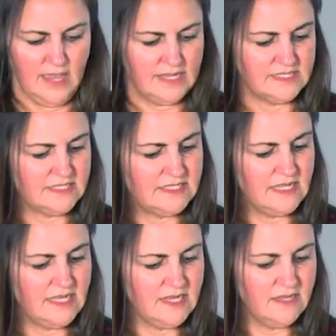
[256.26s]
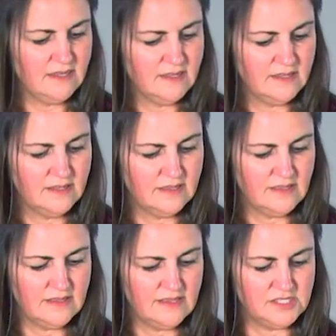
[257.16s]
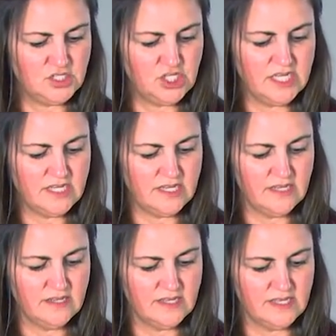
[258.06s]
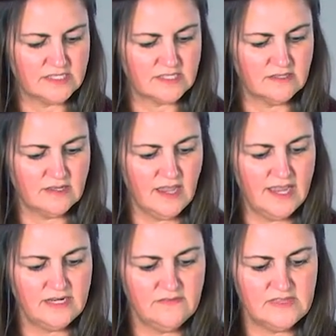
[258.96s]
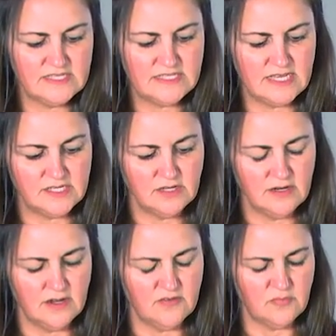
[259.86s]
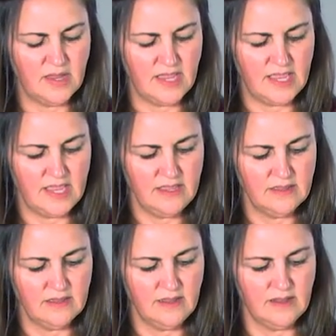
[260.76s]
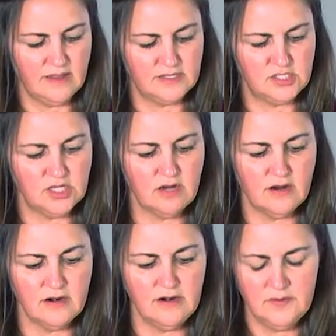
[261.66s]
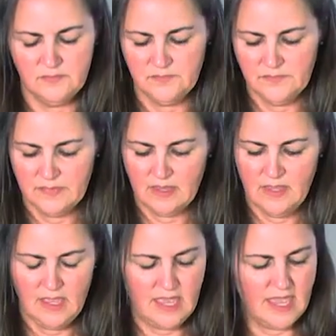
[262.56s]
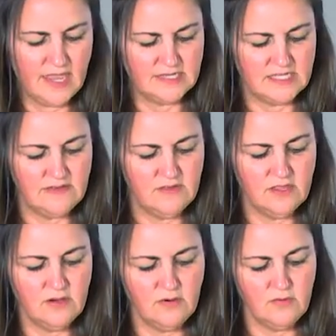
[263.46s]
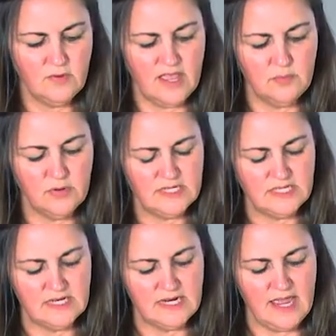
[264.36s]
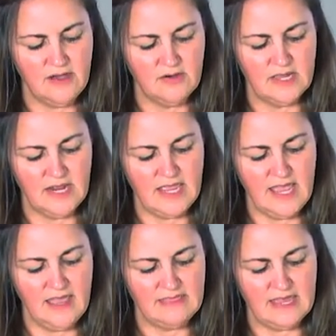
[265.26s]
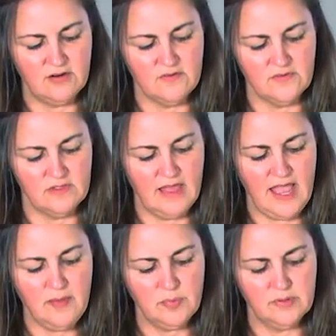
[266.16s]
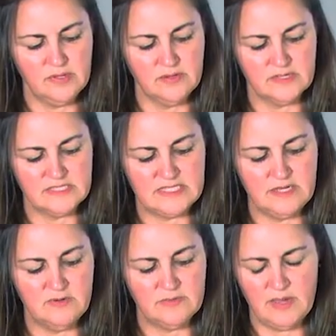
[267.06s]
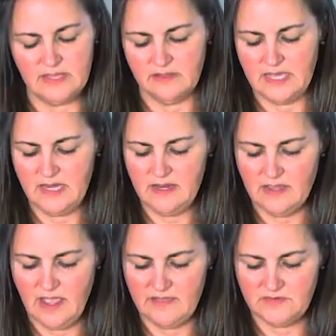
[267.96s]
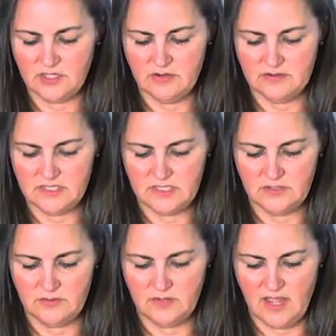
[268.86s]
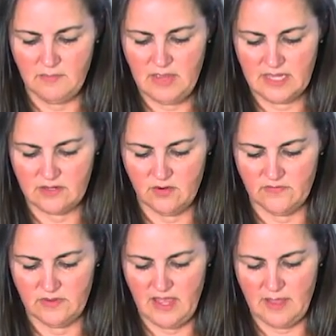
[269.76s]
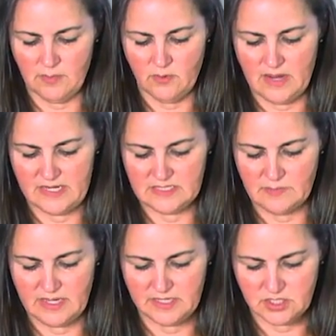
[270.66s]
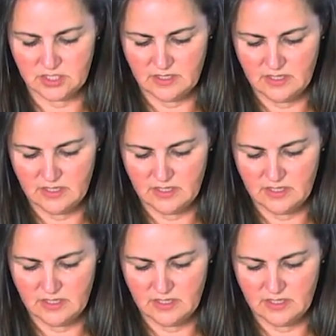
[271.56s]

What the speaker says: I can see that the G is kind of the center of my jar. And even though I printed it out and I had that overlap, you can see with my lid, I've chose to not make it overlap quite as much.